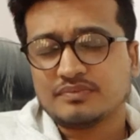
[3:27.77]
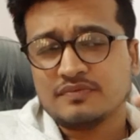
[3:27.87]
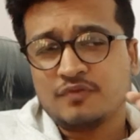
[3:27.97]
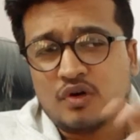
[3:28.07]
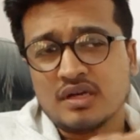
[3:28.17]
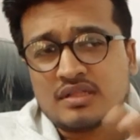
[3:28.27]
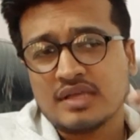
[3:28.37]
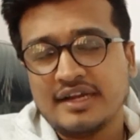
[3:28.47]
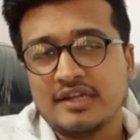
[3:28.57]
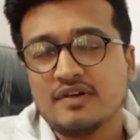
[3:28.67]
for a
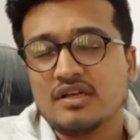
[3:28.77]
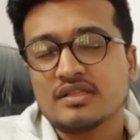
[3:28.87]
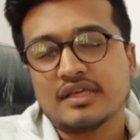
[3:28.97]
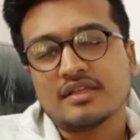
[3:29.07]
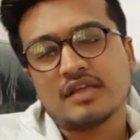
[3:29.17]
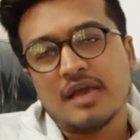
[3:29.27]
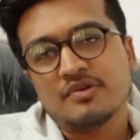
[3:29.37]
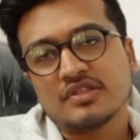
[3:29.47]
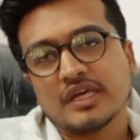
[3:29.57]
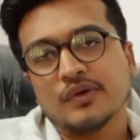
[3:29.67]
cyber
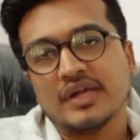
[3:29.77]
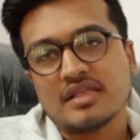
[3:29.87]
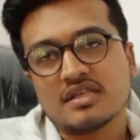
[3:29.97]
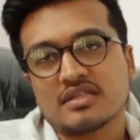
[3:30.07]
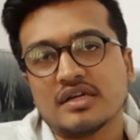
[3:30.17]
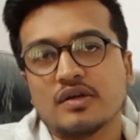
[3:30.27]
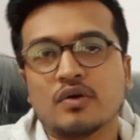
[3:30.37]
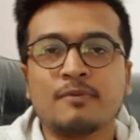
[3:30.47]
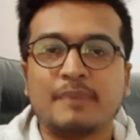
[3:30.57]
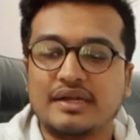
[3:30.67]
security assistant or
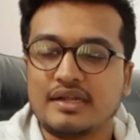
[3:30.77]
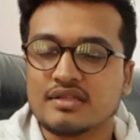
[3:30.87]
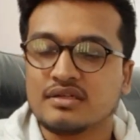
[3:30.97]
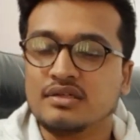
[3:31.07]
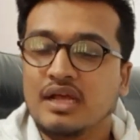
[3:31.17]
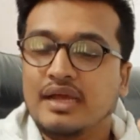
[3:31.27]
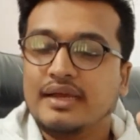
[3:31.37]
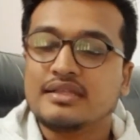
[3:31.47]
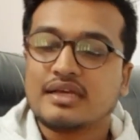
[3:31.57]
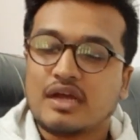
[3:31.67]
a pen tester
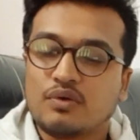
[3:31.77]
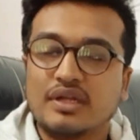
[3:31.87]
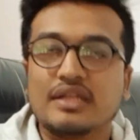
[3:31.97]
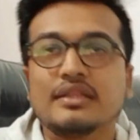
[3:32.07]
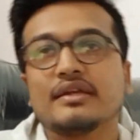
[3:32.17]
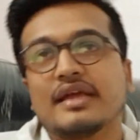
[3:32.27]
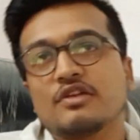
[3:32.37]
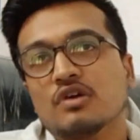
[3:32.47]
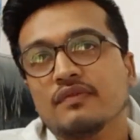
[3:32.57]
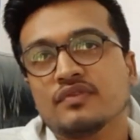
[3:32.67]
is around in the range
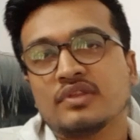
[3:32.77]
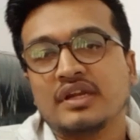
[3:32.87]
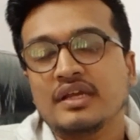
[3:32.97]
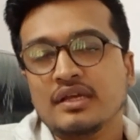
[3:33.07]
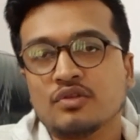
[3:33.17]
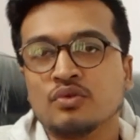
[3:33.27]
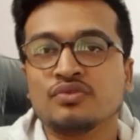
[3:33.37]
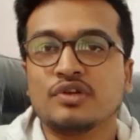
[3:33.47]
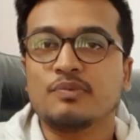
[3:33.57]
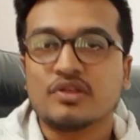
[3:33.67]
of 3 to
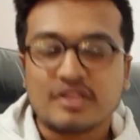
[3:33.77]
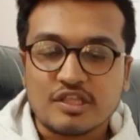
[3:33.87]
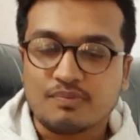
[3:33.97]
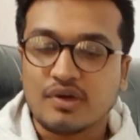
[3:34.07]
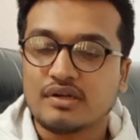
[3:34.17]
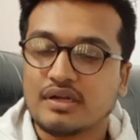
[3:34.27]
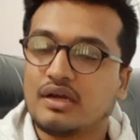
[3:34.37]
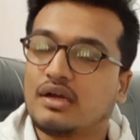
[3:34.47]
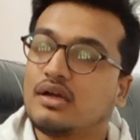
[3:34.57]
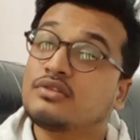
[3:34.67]

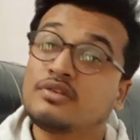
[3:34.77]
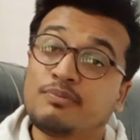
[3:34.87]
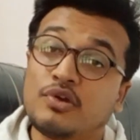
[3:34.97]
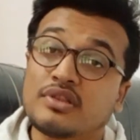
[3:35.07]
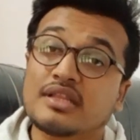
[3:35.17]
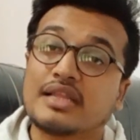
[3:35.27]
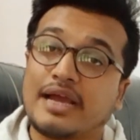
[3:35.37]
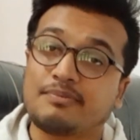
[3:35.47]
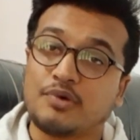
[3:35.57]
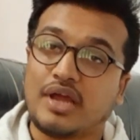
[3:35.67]
3.6
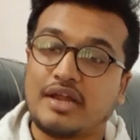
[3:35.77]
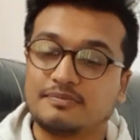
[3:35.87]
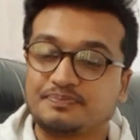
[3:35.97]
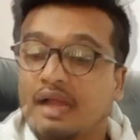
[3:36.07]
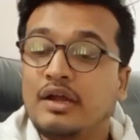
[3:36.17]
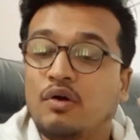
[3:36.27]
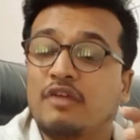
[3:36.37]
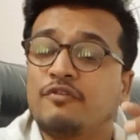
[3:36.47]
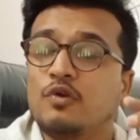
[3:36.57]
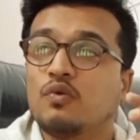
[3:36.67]
lakh per annum. Now
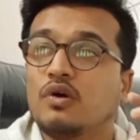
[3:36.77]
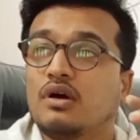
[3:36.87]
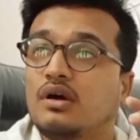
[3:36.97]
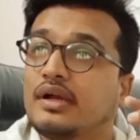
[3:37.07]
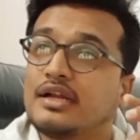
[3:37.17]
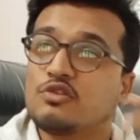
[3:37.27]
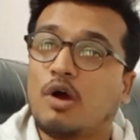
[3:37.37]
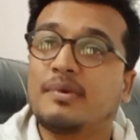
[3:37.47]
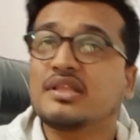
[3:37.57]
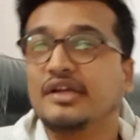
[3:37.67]
if you get a
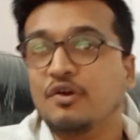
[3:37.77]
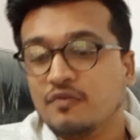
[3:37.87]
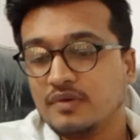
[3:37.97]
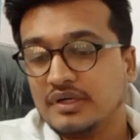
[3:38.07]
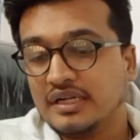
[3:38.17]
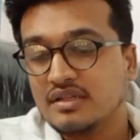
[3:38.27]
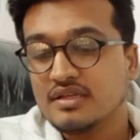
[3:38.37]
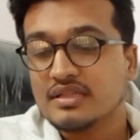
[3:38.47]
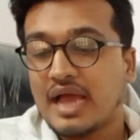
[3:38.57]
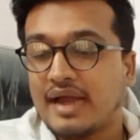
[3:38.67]
job as a due
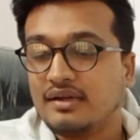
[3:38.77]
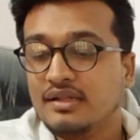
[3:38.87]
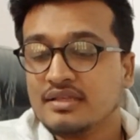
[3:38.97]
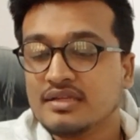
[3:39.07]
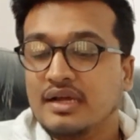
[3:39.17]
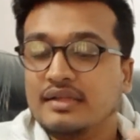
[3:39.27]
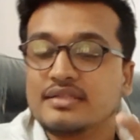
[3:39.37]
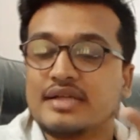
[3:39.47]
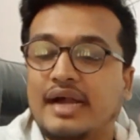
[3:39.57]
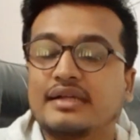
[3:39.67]
diligence analyst, the
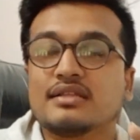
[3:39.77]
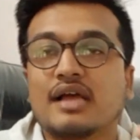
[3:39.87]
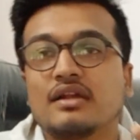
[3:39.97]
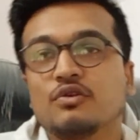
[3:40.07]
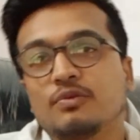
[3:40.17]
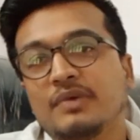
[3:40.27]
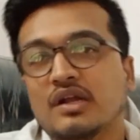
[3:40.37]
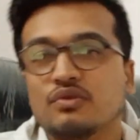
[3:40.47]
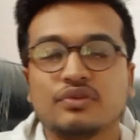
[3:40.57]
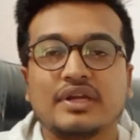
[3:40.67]
starting salary would be
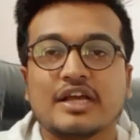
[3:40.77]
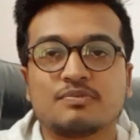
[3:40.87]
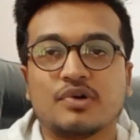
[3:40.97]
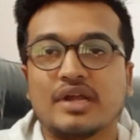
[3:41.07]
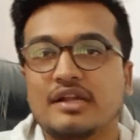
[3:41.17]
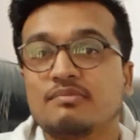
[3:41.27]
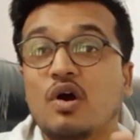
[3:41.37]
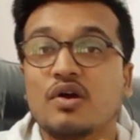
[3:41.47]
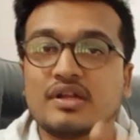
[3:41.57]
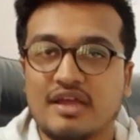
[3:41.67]
around 3 lakhs per annum
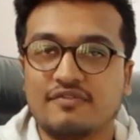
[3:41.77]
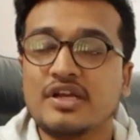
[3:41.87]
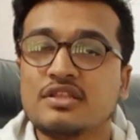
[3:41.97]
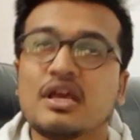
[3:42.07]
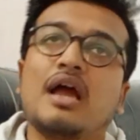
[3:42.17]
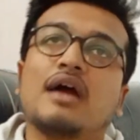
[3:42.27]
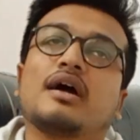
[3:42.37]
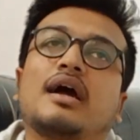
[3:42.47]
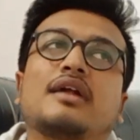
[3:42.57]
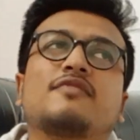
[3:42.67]
on an average,
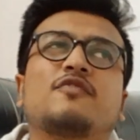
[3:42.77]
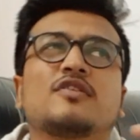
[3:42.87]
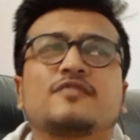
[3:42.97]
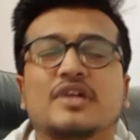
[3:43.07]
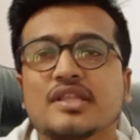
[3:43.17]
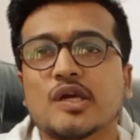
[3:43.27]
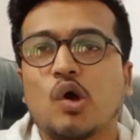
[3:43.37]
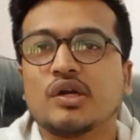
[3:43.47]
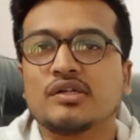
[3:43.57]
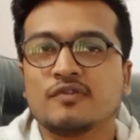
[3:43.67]
and for a forensic
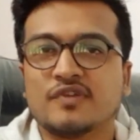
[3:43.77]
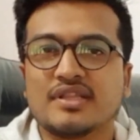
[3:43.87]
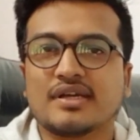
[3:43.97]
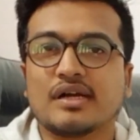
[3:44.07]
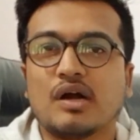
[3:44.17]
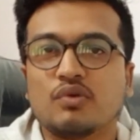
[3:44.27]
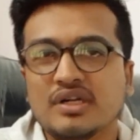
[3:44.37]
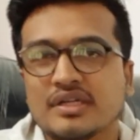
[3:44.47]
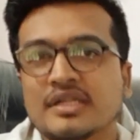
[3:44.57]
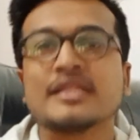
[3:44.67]
auditor or forensic accountant,
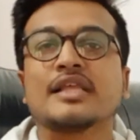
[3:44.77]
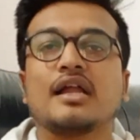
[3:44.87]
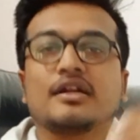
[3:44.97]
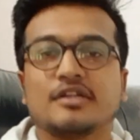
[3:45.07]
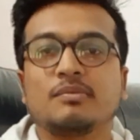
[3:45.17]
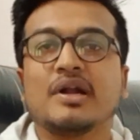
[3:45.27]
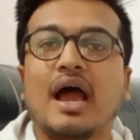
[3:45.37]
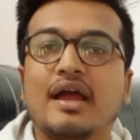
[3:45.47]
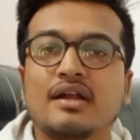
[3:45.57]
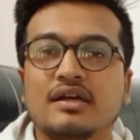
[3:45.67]
it is a little bit
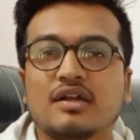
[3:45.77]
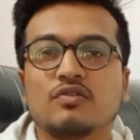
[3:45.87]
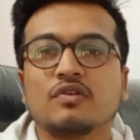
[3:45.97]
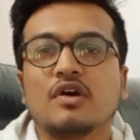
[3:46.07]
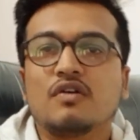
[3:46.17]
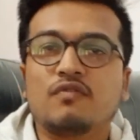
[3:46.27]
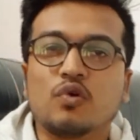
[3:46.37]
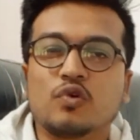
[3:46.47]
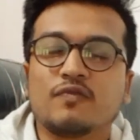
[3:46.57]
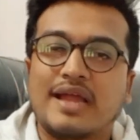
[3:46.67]
higher, around 4
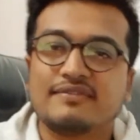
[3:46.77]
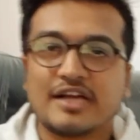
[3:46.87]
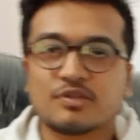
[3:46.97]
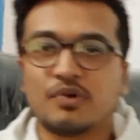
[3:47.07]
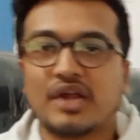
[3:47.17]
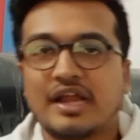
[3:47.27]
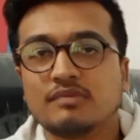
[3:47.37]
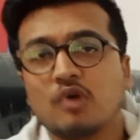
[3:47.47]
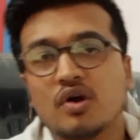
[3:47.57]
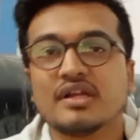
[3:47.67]
to 5 lakhs per
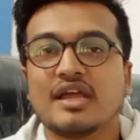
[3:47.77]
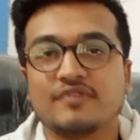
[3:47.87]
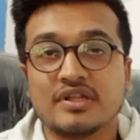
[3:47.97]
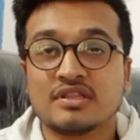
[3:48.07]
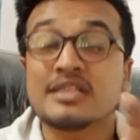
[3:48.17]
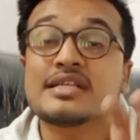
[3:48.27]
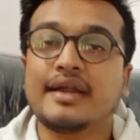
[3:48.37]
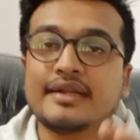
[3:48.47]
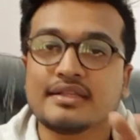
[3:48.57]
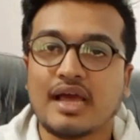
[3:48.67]
annum on an average, the
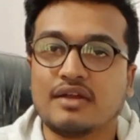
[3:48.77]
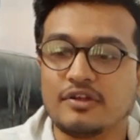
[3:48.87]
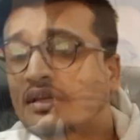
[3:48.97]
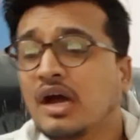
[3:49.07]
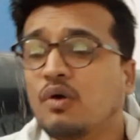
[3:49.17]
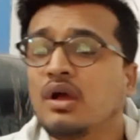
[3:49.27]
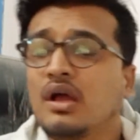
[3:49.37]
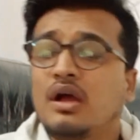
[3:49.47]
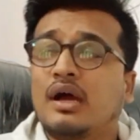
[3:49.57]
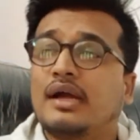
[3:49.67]
starting salary. Now
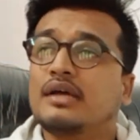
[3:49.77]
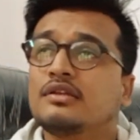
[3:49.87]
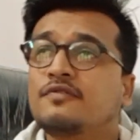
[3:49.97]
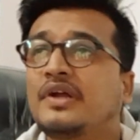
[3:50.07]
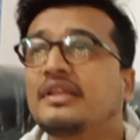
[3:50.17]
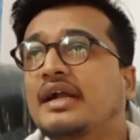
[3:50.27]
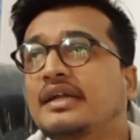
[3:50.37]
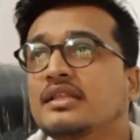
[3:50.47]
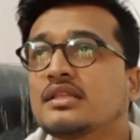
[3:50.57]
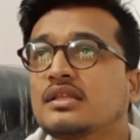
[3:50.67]
another field that
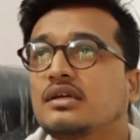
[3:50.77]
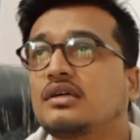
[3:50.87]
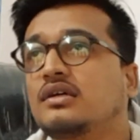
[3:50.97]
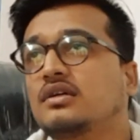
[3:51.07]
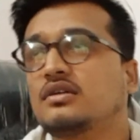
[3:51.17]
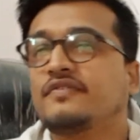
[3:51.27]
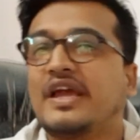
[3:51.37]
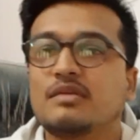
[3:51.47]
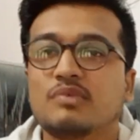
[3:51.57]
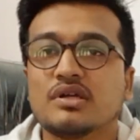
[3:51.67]
is
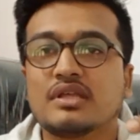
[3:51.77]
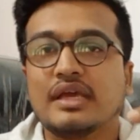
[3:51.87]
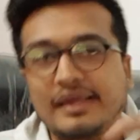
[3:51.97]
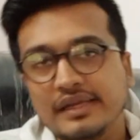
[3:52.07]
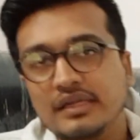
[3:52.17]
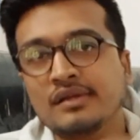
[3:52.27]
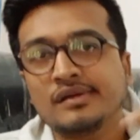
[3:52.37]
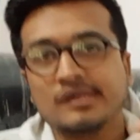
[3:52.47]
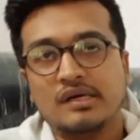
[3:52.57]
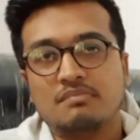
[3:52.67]
very much in
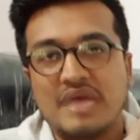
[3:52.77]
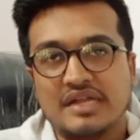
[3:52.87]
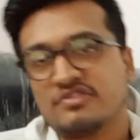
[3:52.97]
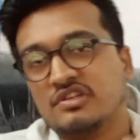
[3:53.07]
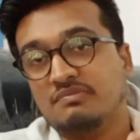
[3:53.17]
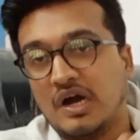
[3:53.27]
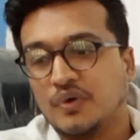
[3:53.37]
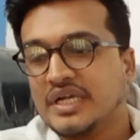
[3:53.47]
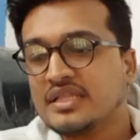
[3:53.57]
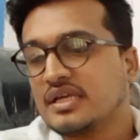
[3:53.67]
mainstream
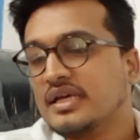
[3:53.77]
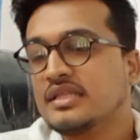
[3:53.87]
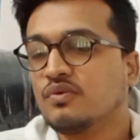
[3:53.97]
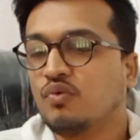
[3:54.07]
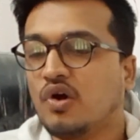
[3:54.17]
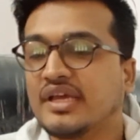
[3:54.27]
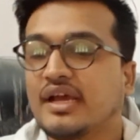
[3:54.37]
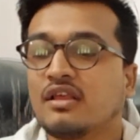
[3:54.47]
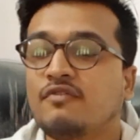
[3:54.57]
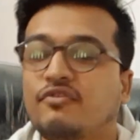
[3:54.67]
nowadays is working
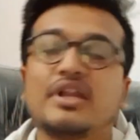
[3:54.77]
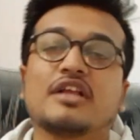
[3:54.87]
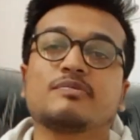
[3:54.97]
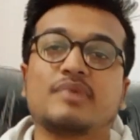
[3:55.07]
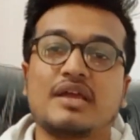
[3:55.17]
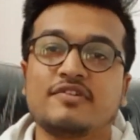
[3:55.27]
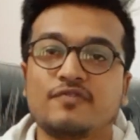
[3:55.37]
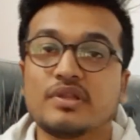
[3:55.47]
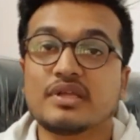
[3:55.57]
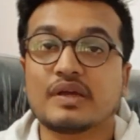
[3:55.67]
as a freelance private
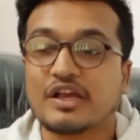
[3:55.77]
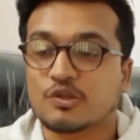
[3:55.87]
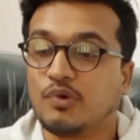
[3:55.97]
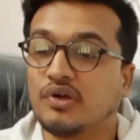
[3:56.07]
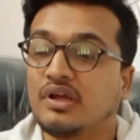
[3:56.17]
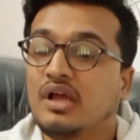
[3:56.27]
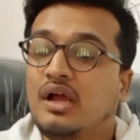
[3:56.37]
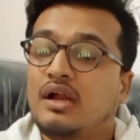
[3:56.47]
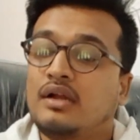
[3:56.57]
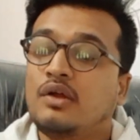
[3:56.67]
forensic expert.
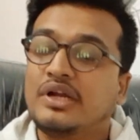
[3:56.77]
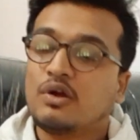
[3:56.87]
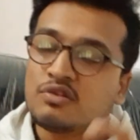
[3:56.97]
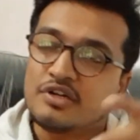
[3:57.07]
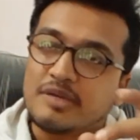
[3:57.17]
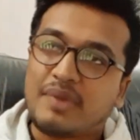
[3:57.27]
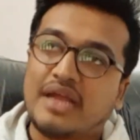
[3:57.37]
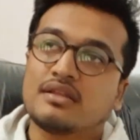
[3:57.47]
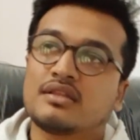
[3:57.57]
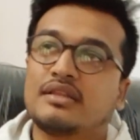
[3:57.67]
Now it also
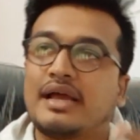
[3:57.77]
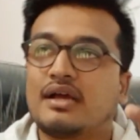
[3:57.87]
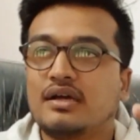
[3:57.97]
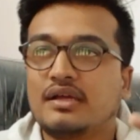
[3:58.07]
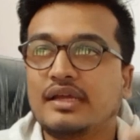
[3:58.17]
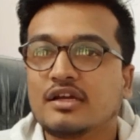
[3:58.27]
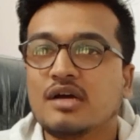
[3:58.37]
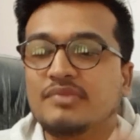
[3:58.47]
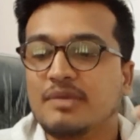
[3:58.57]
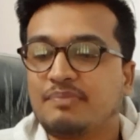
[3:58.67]
depends, that
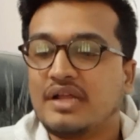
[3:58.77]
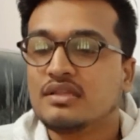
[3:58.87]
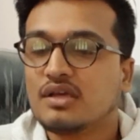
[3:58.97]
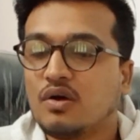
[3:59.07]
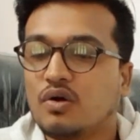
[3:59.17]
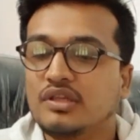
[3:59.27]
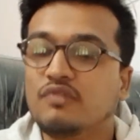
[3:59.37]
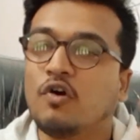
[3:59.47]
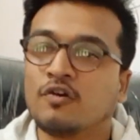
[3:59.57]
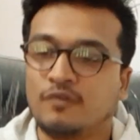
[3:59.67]
income depends on the
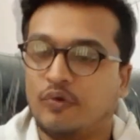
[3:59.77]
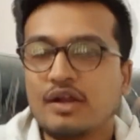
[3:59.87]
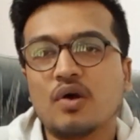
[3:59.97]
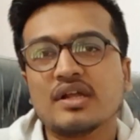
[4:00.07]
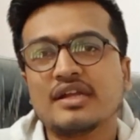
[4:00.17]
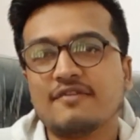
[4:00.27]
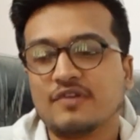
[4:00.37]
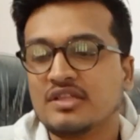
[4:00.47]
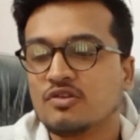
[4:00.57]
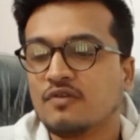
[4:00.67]
workflow. On an
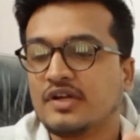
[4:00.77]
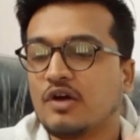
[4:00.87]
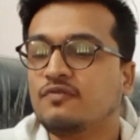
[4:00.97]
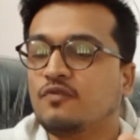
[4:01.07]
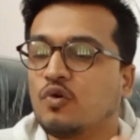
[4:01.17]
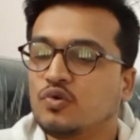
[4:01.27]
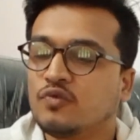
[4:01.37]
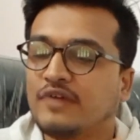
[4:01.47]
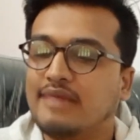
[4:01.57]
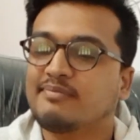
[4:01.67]
average of around 4 to
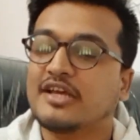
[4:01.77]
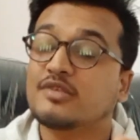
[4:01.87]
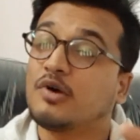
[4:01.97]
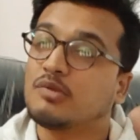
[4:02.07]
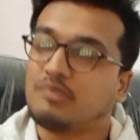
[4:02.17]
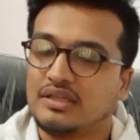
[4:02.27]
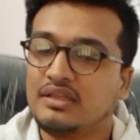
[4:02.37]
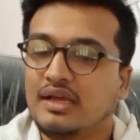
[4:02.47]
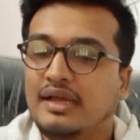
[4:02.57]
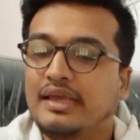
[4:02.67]
5 cases per month,
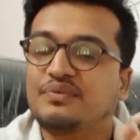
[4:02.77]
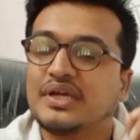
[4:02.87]
you can